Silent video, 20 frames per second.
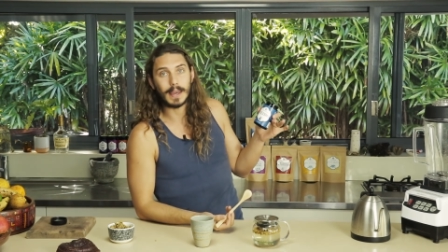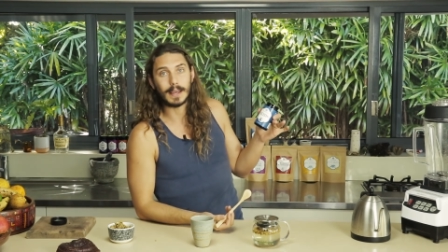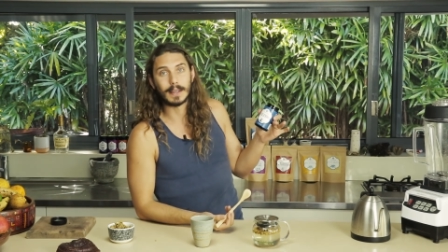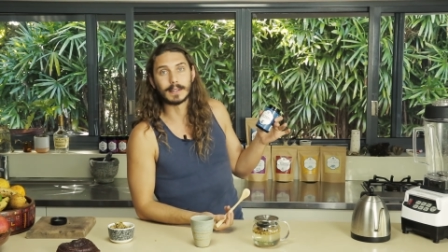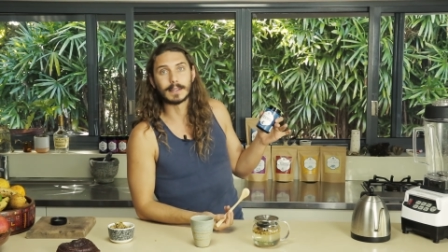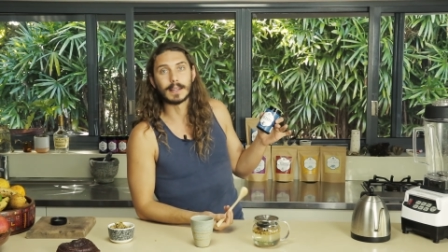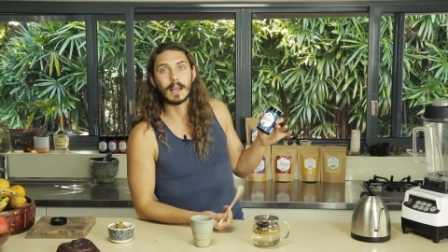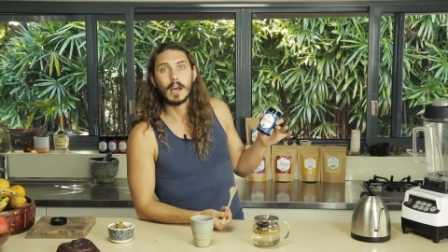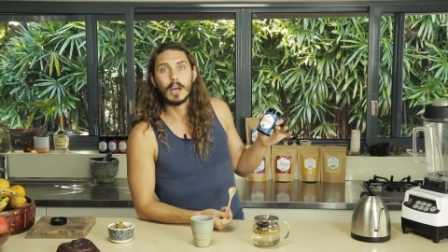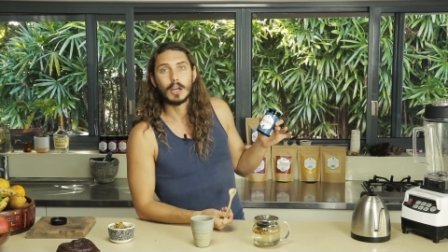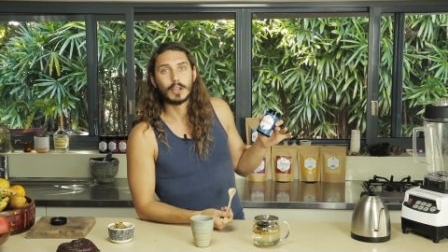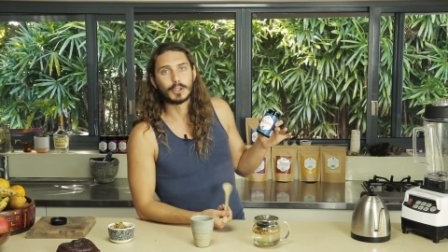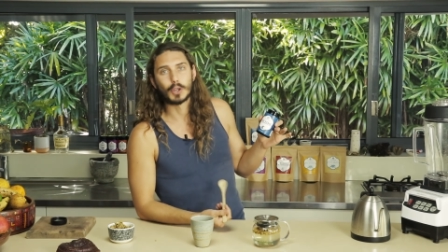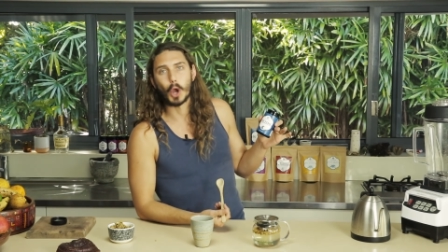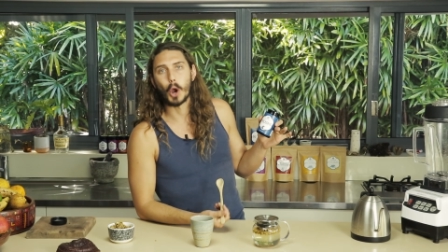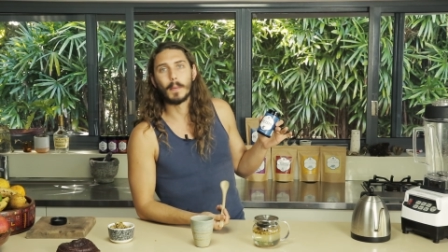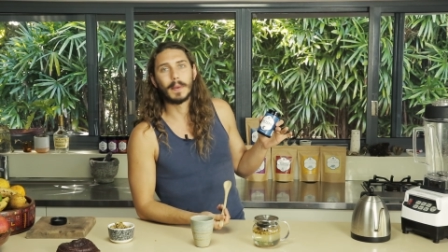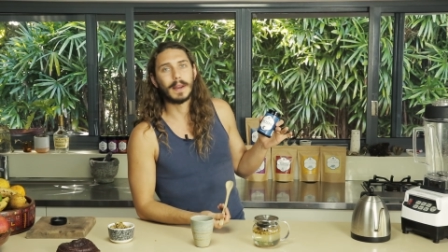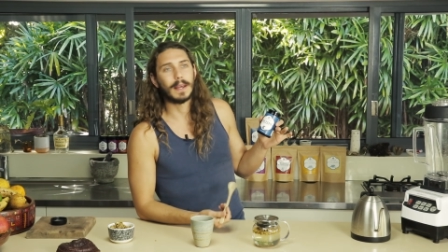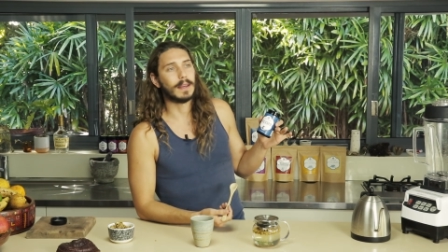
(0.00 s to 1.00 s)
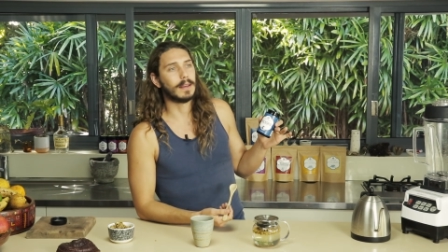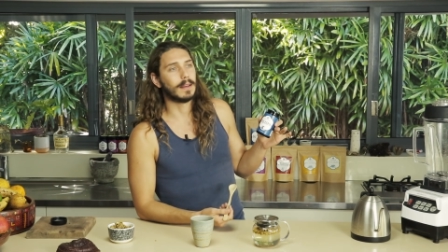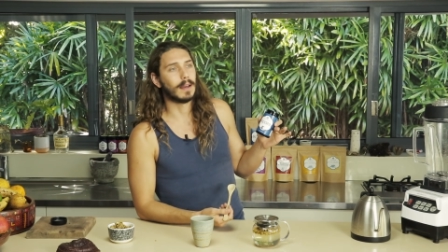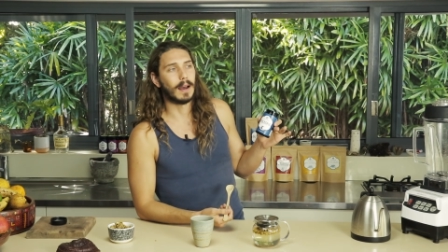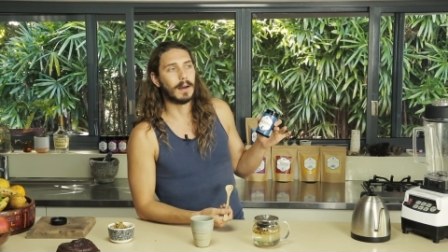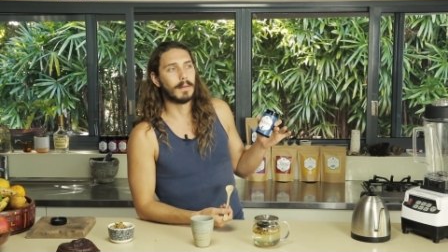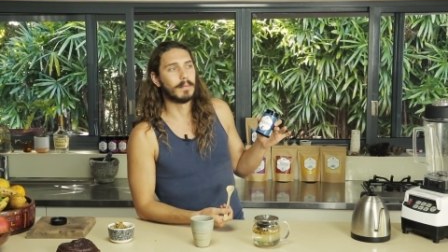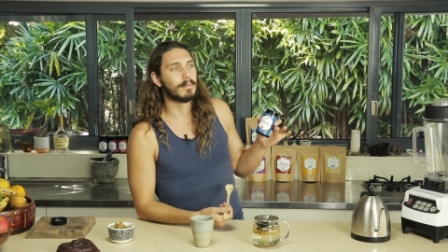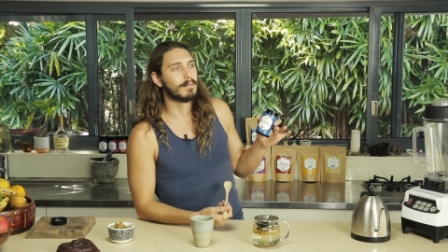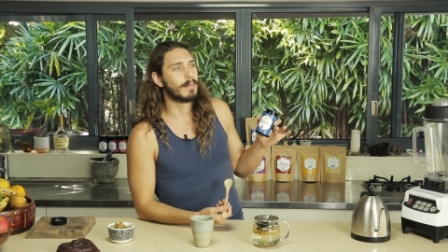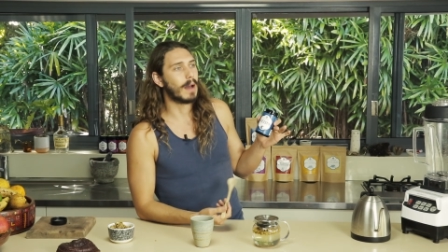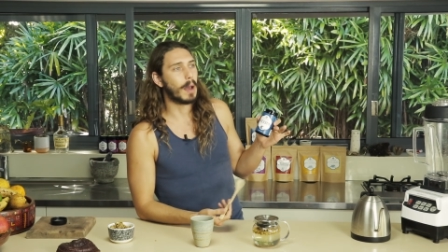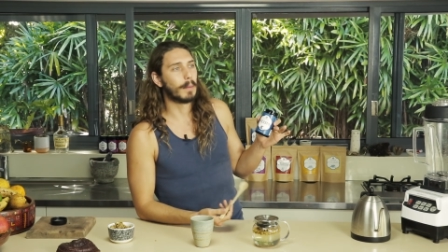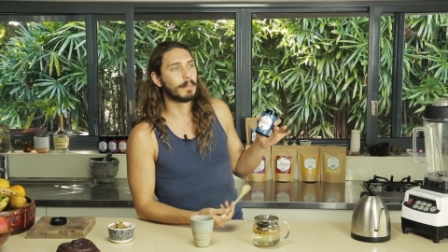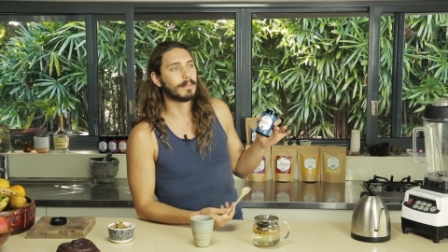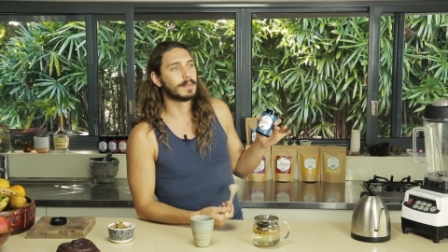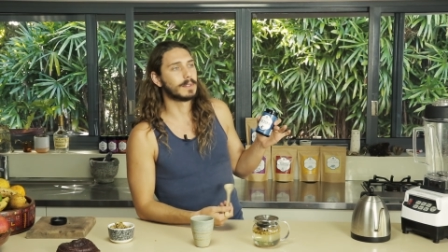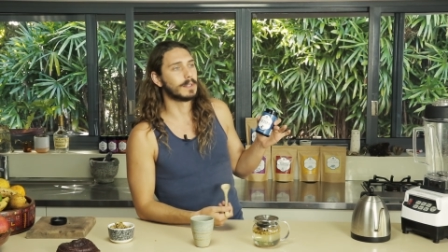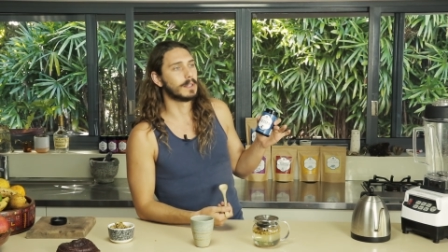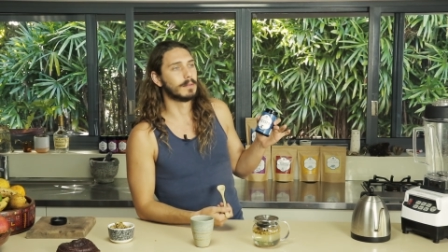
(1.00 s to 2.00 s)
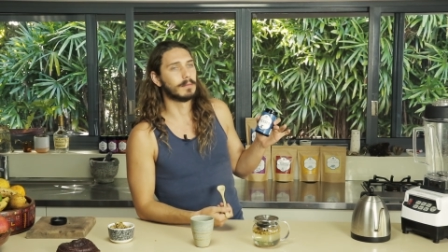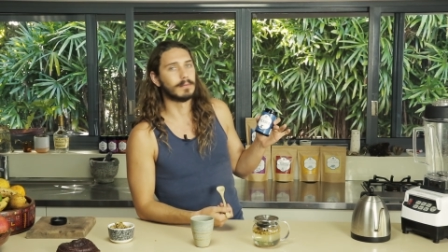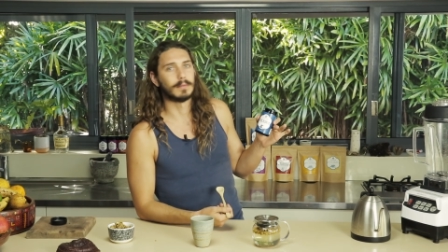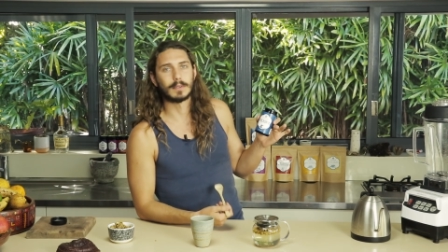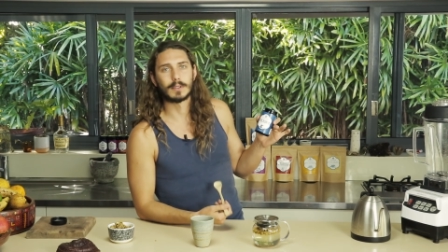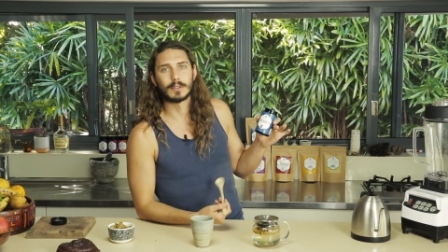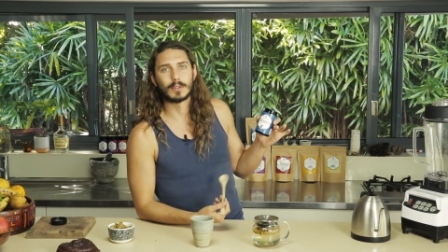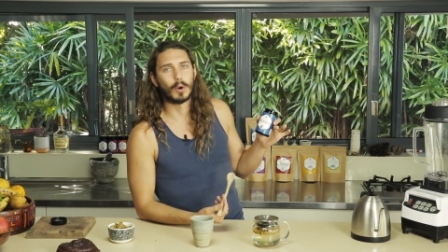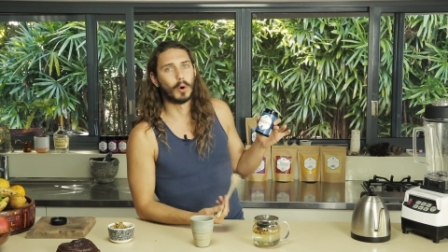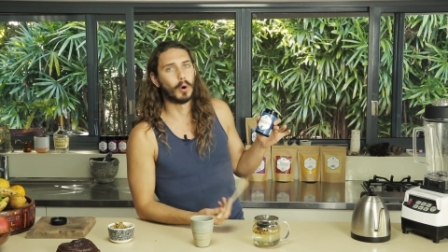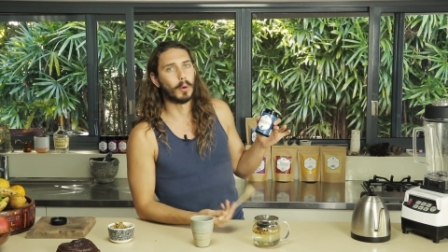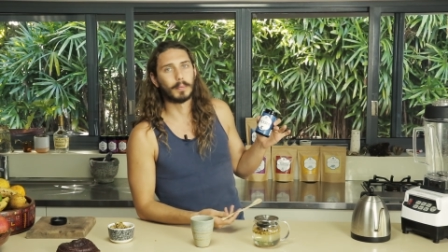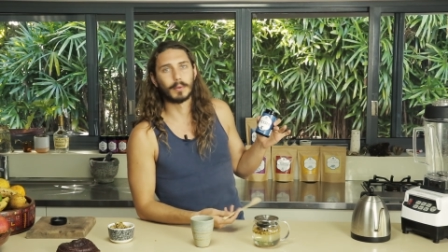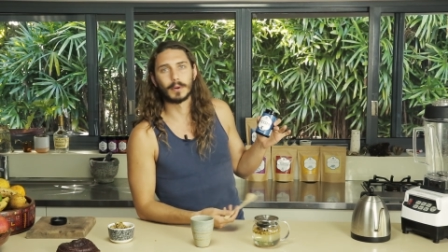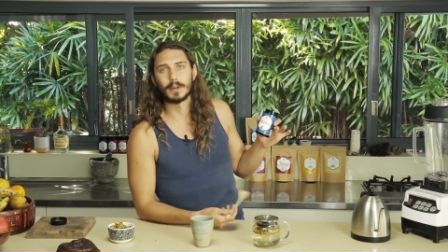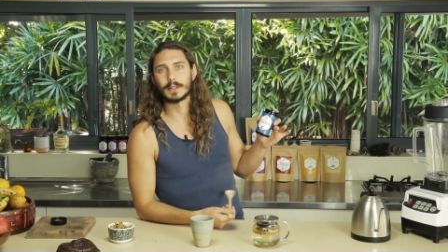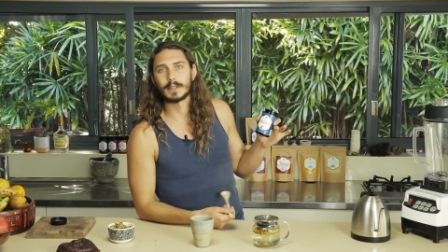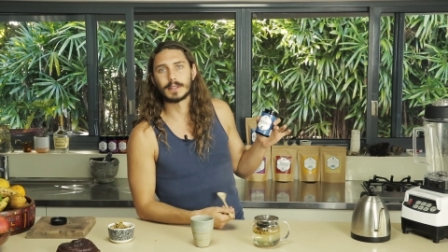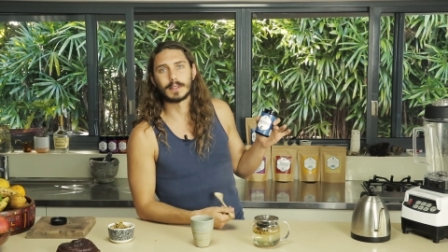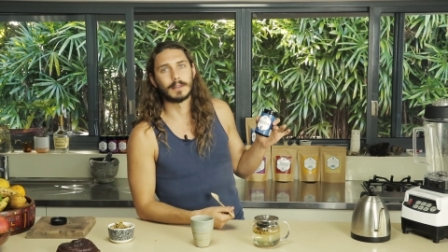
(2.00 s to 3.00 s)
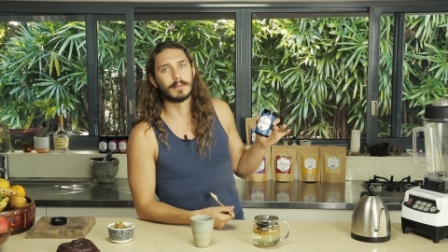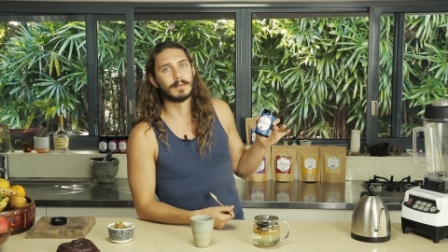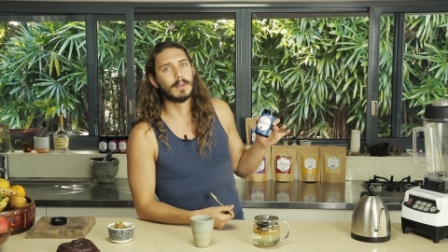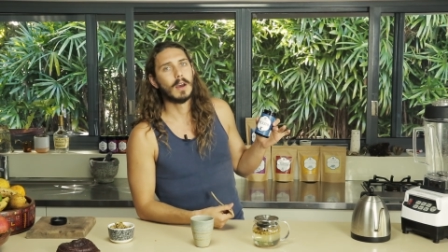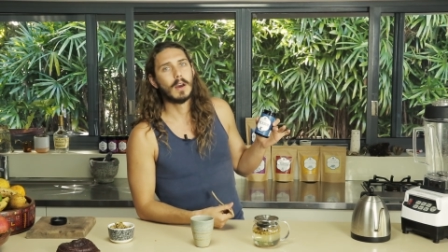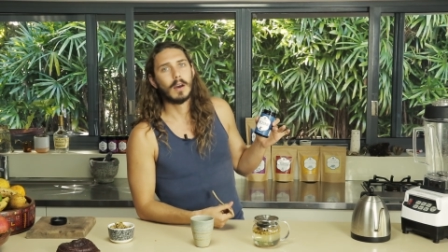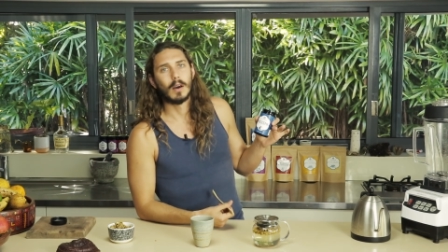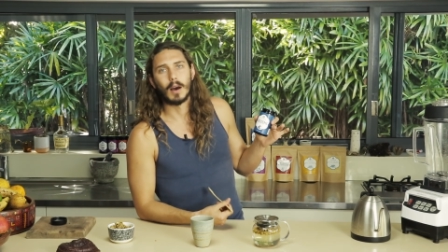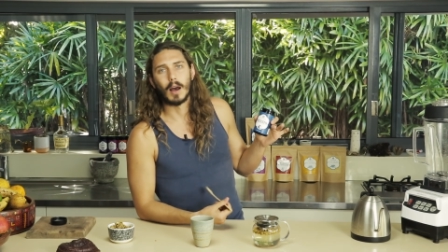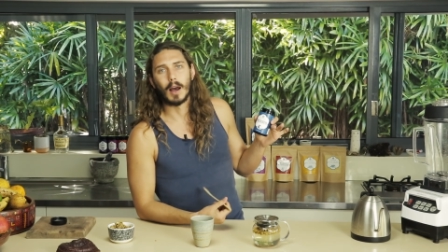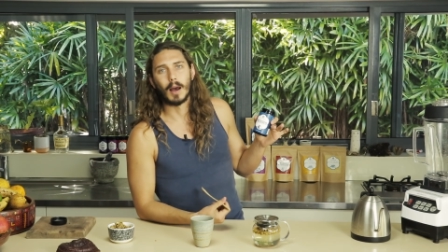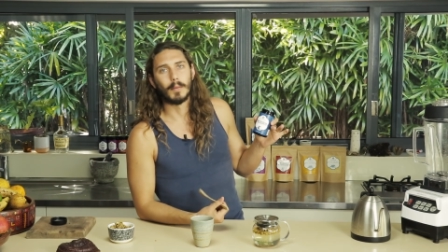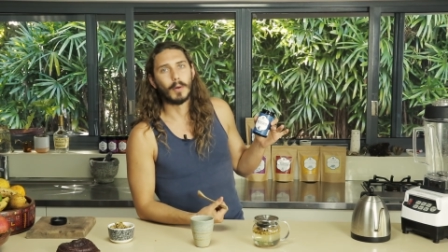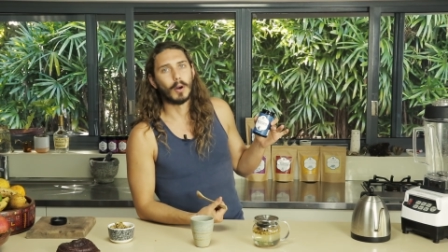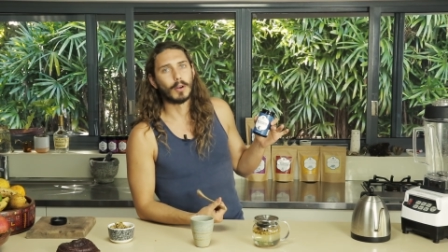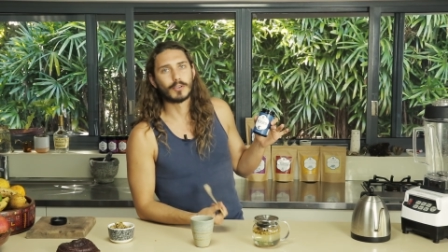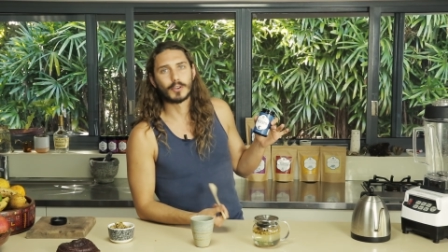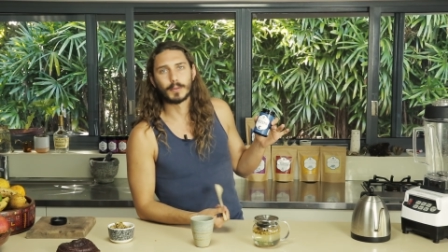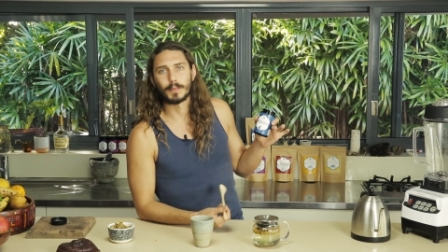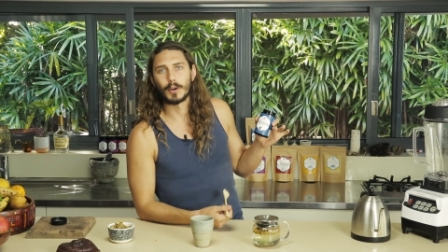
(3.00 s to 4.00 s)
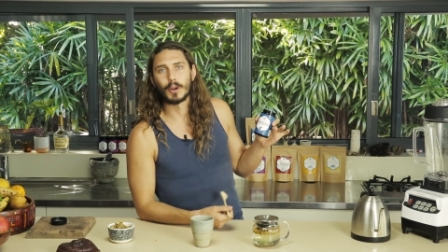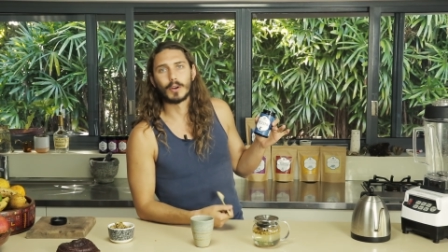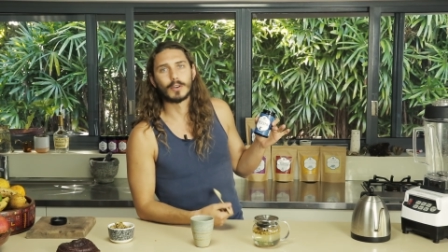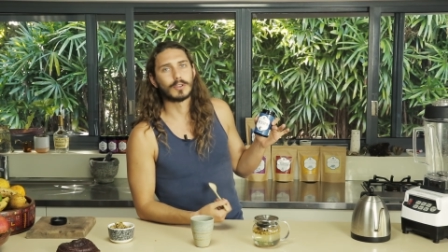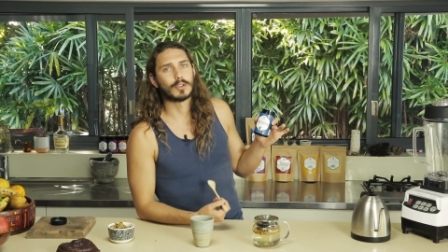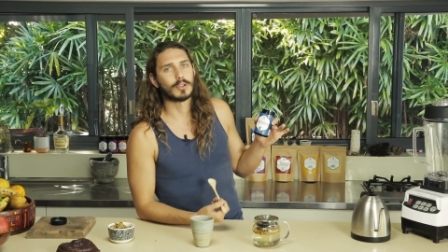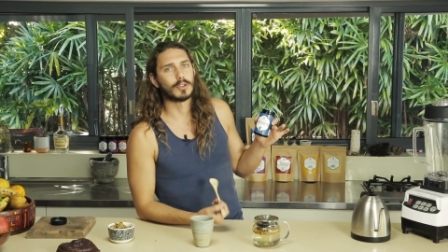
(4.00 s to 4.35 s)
because so many mums and corporates and entrepreneurs,